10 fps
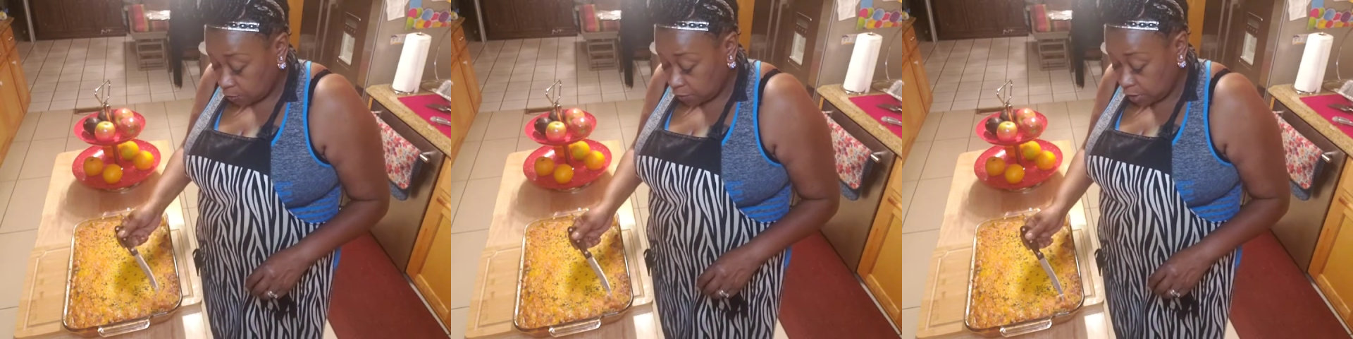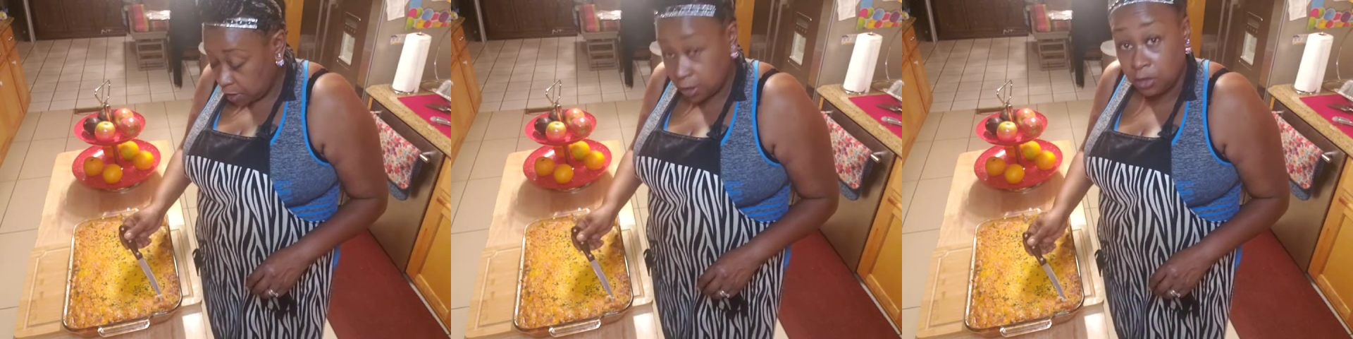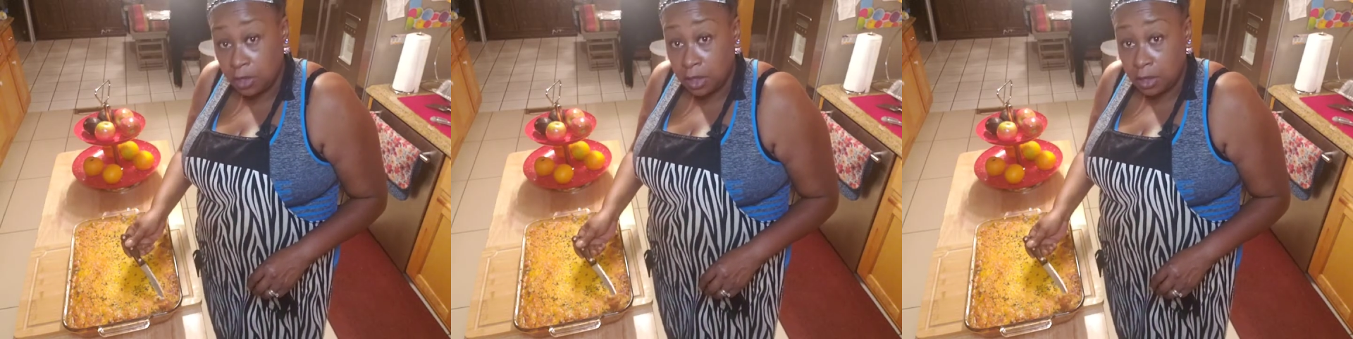Vegan
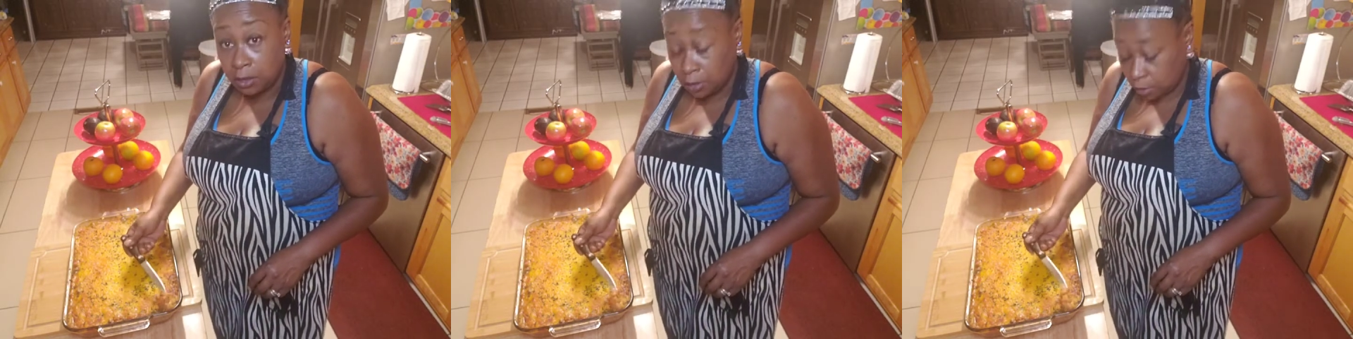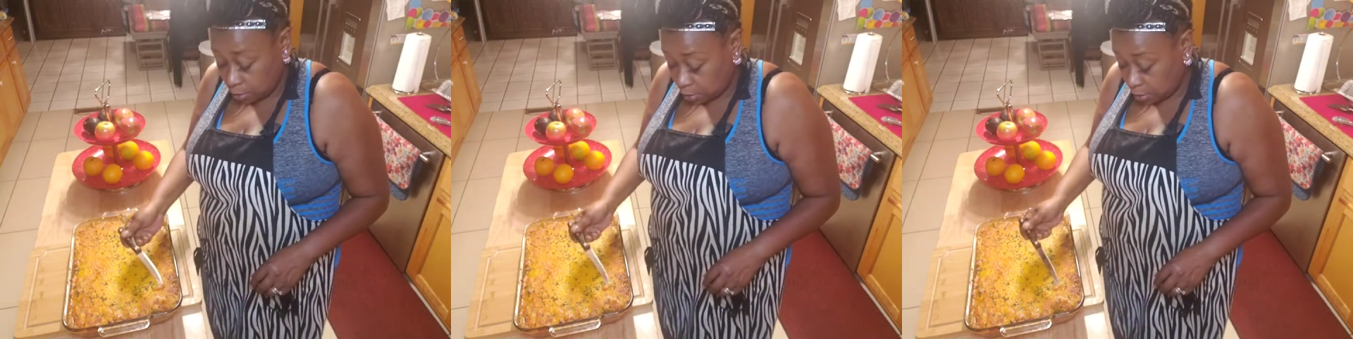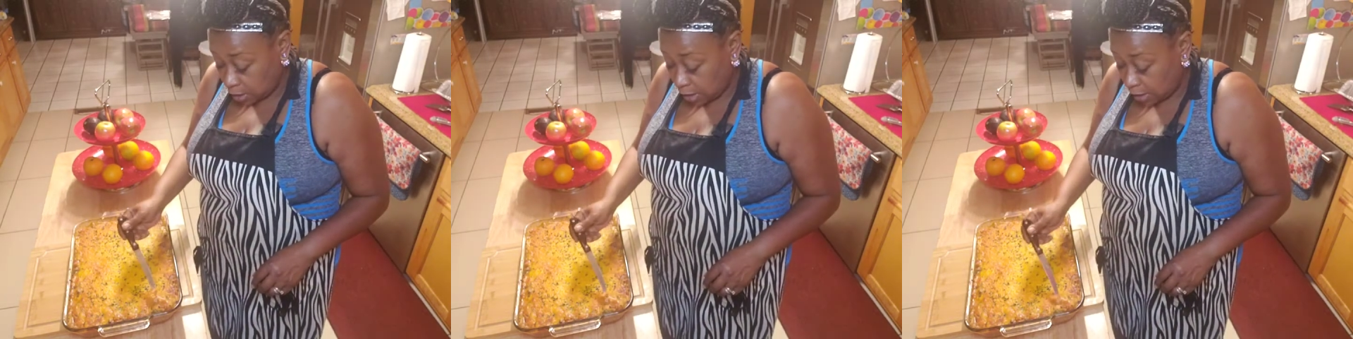cheese.
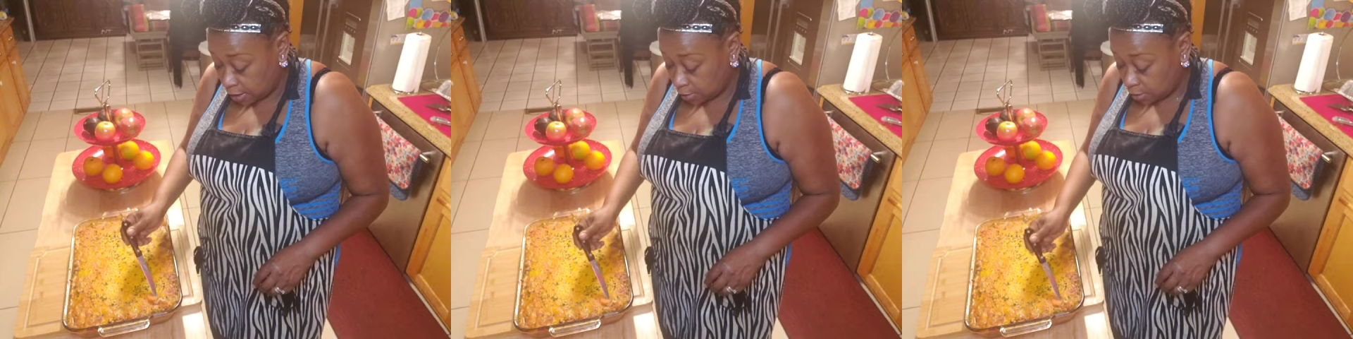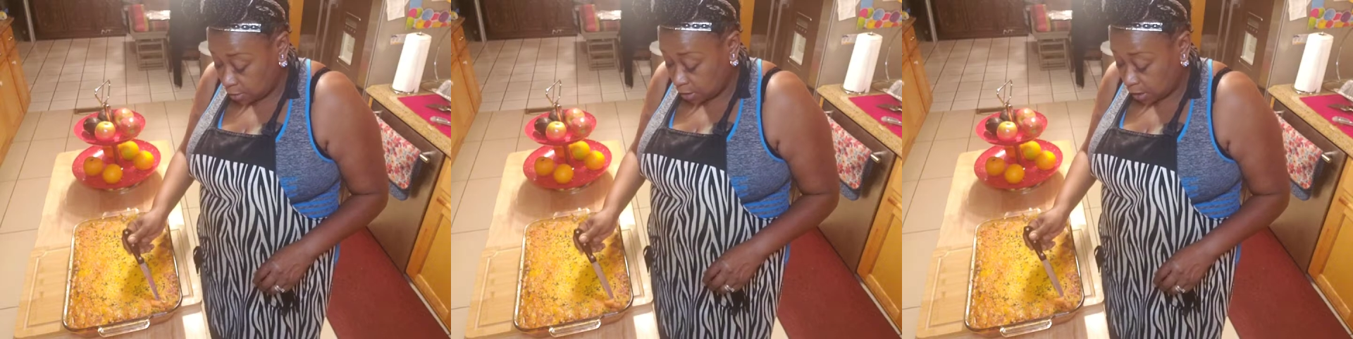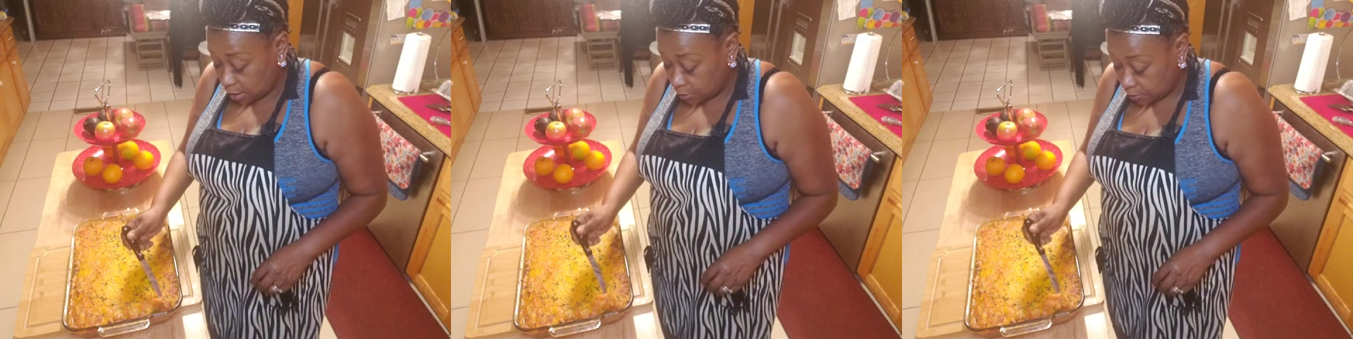Look at
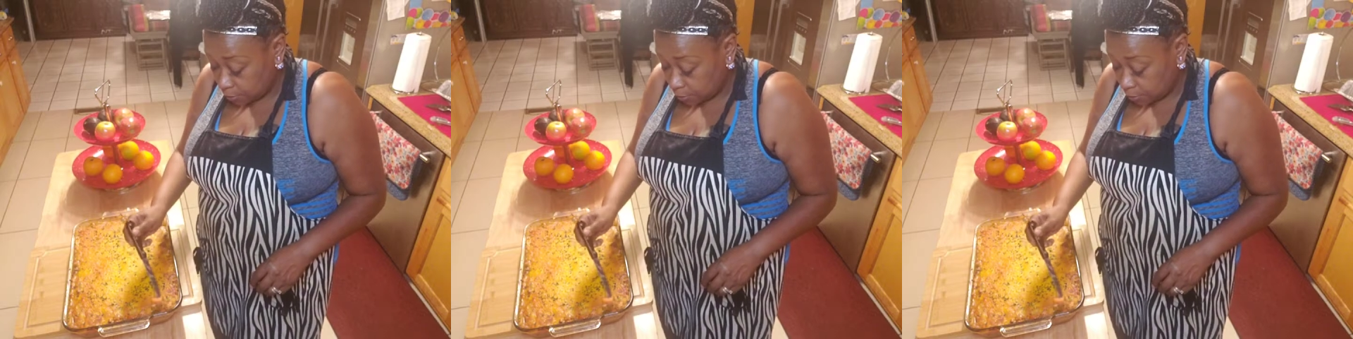it.